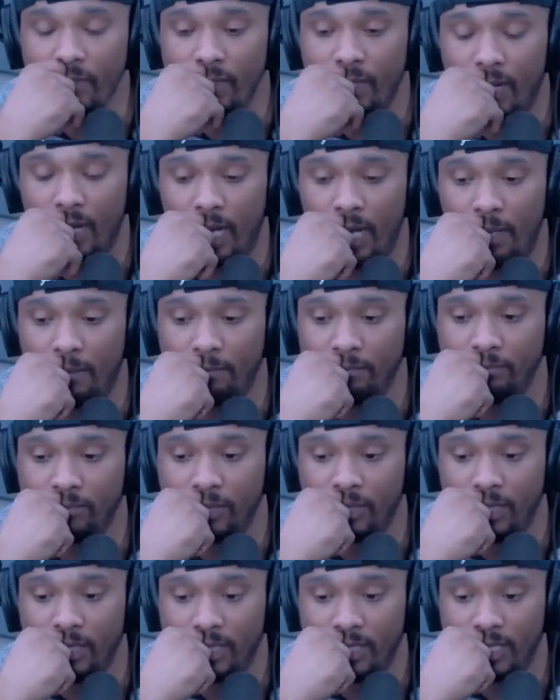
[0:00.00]
That
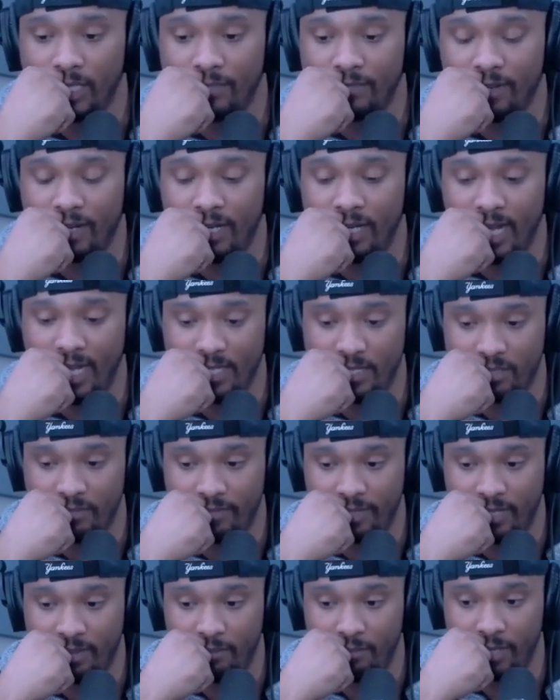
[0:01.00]
was very nice of him.